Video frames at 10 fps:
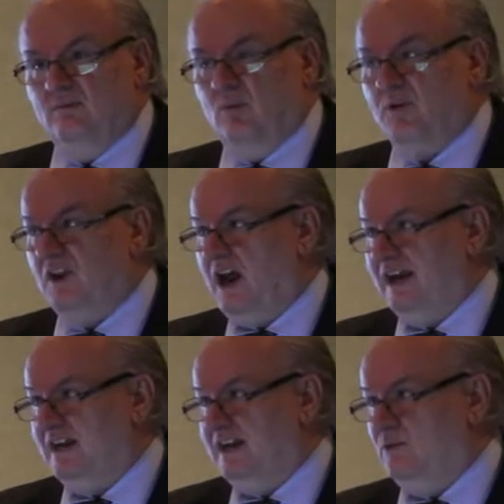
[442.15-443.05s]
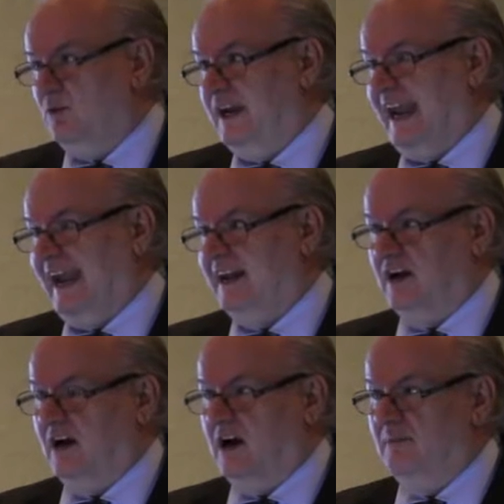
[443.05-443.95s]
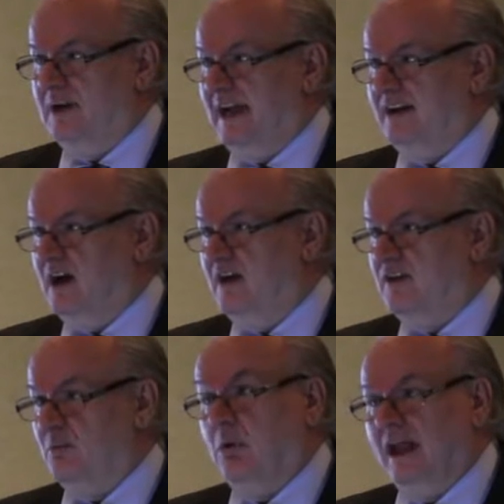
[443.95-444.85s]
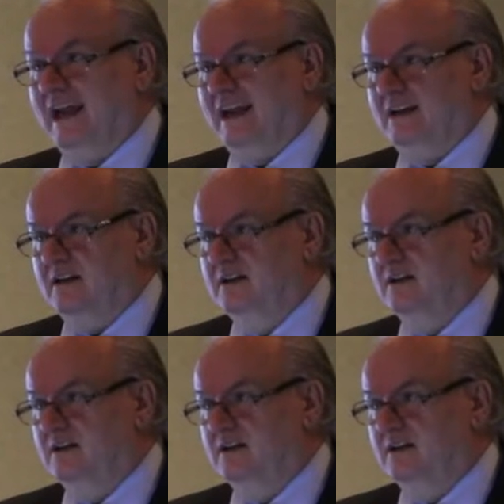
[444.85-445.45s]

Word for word: more than likely can accommodate other plain